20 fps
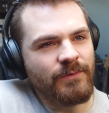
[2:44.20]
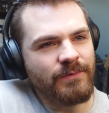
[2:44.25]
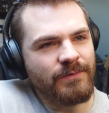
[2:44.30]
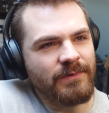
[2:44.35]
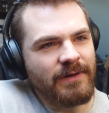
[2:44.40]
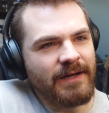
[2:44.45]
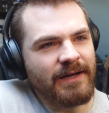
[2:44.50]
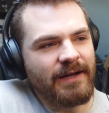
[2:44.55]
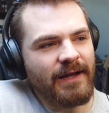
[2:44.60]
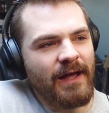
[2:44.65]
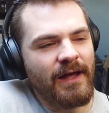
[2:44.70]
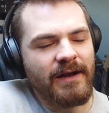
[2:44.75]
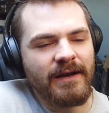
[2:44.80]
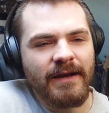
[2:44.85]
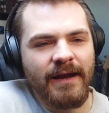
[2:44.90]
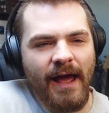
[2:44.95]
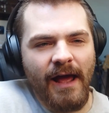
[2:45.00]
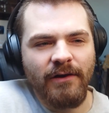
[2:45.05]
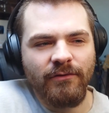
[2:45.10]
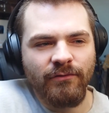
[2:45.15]
call like a
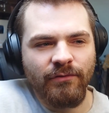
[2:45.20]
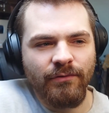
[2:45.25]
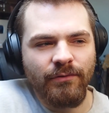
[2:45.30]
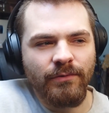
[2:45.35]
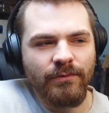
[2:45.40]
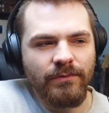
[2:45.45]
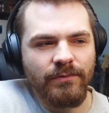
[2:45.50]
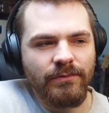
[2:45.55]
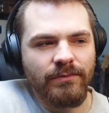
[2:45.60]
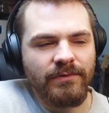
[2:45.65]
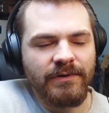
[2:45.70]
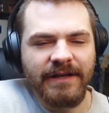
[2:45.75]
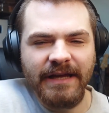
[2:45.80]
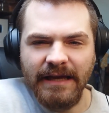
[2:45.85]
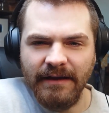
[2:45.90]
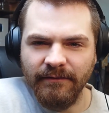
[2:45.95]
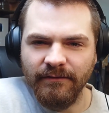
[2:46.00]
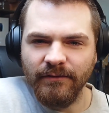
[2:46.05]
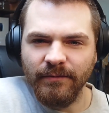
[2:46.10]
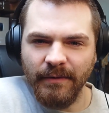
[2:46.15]
natural
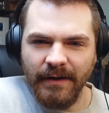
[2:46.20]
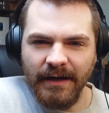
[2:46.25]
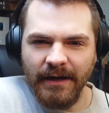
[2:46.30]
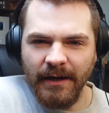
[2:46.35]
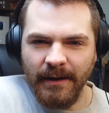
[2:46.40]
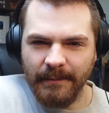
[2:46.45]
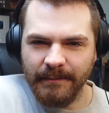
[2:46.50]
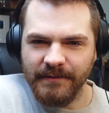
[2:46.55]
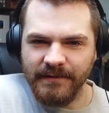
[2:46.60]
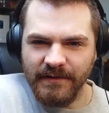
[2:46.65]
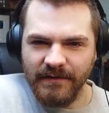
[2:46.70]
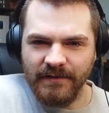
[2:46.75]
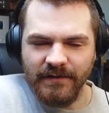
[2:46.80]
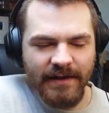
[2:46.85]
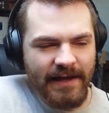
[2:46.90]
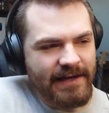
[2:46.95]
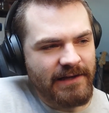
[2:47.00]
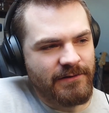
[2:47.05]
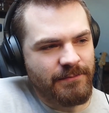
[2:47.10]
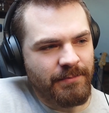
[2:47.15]
gift when it comes to
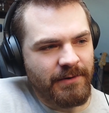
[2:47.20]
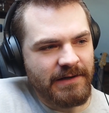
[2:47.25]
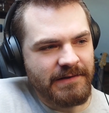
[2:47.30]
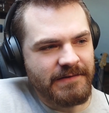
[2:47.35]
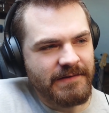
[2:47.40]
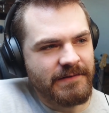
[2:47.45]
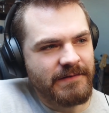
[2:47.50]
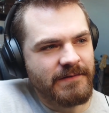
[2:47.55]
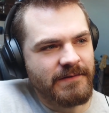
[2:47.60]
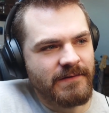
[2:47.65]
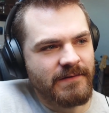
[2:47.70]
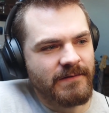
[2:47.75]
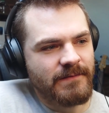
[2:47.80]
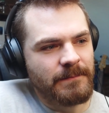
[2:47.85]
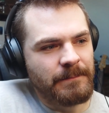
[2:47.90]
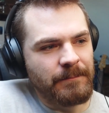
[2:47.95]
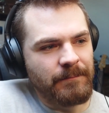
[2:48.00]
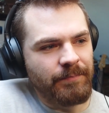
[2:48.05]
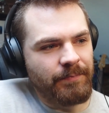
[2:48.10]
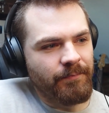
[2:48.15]
stage presence,
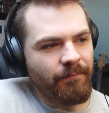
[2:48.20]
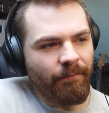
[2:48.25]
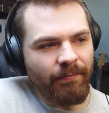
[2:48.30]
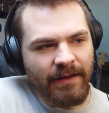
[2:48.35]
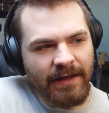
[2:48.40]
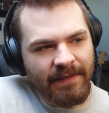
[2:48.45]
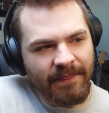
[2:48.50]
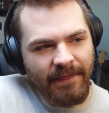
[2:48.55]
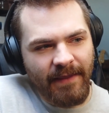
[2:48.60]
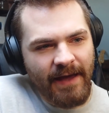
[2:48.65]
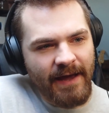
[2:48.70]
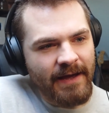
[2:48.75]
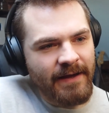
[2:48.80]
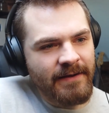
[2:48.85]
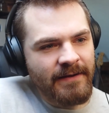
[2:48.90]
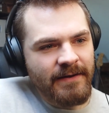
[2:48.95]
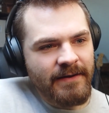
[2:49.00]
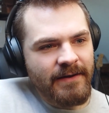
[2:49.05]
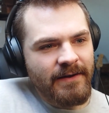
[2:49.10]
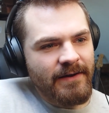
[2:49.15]
in
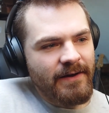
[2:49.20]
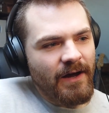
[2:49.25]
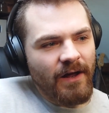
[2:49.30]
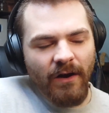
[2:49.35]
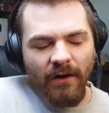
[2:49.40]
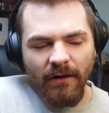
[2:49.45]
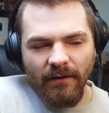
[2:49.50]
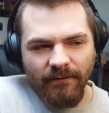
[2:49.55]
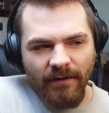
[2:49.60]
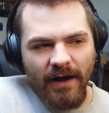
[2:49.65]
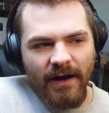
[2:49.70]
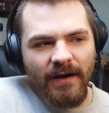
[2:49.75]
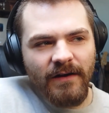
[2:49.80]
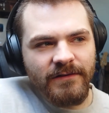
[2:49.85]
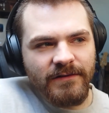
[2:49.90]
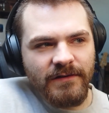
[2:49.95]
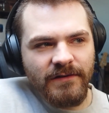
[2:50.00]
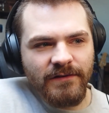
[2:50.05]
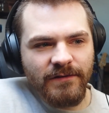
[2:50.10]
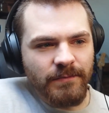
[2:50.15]
that a lot of
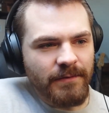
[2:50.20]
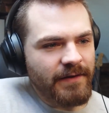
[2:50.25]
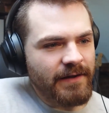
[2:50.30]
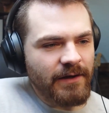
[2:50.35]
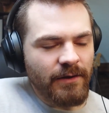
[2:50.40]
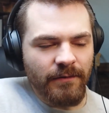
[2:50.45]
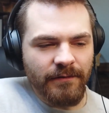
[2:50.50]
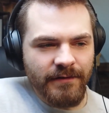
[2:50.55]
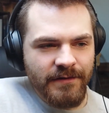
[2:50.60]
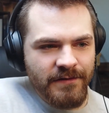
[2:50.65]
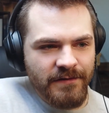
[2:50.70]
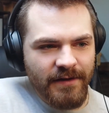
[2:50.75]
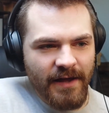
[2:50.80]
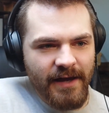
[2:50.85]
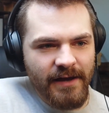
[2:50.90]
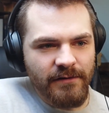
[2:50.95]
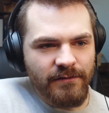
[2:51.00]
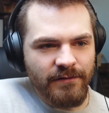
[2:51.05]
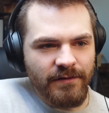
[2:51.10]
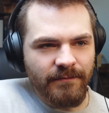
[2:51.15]
artists, when they go on the
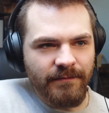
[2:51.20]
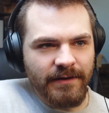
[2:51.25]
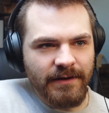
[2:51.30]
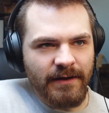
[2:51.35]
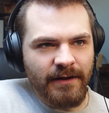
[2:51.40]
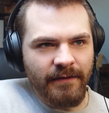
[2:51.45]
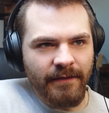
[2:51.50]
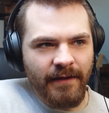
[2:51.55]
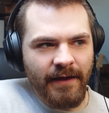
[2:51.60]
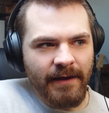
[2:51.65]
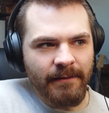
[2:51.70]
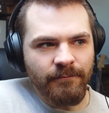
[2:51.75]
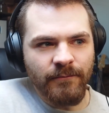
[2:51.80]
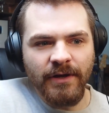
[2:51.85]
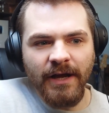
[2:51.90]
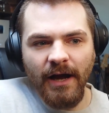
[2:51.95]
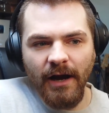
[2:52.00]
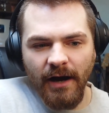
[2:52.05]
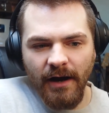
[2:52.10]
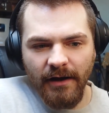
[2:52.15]
stage or something like that, you
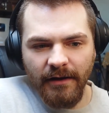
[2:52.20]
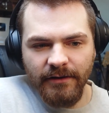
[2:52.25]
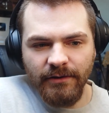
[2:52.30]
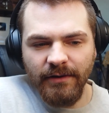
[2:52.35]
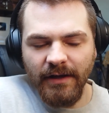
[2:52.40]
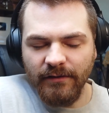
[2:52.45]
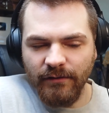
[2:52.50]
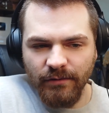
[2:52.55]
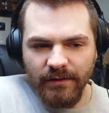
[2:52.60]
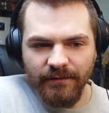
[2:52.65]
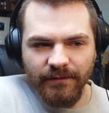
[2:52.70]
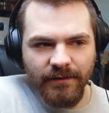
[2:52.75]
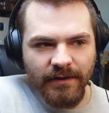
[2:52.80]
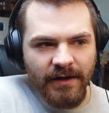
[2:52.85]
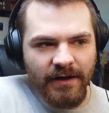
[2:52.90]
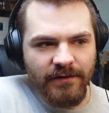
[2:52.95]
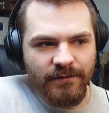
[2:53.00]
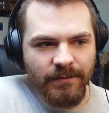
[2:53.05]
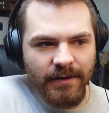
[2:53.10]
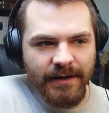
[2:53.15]
get two different
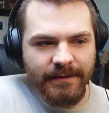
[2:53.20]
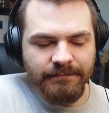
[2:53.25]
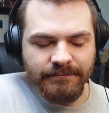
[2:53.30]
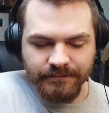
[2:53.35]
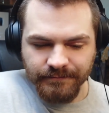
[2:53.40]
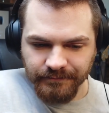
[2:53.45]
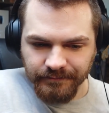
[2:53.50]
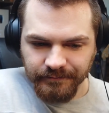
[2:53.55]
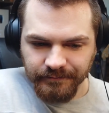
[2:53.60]
kinds, right?